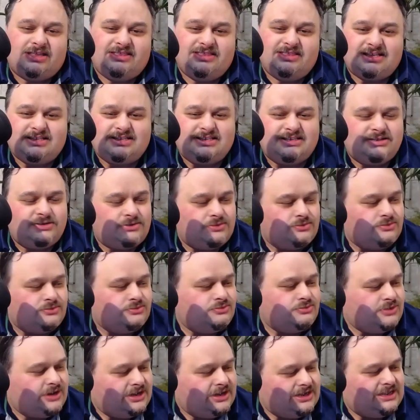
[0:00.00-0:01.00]
This is a
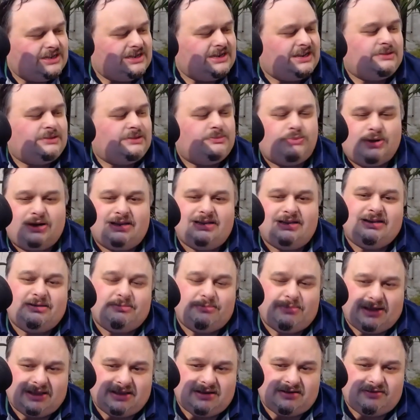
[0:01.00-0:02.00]
really brilliant
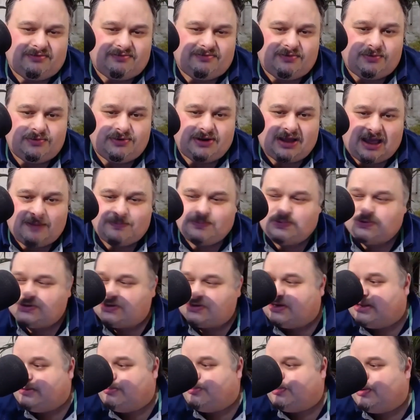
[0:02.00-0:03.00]
microphone,
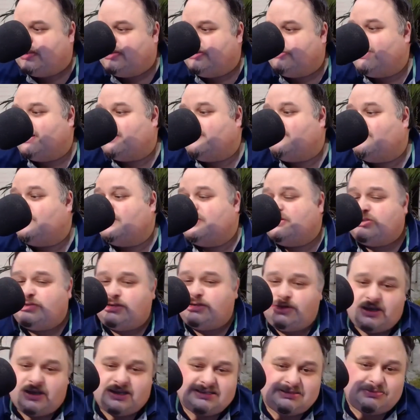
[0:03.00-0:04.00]
absolutely brilliant microphone. It's a
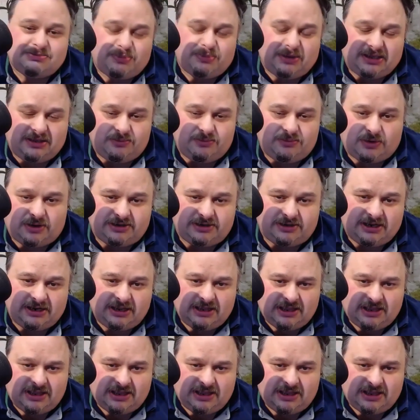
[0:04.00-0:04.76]
USB one.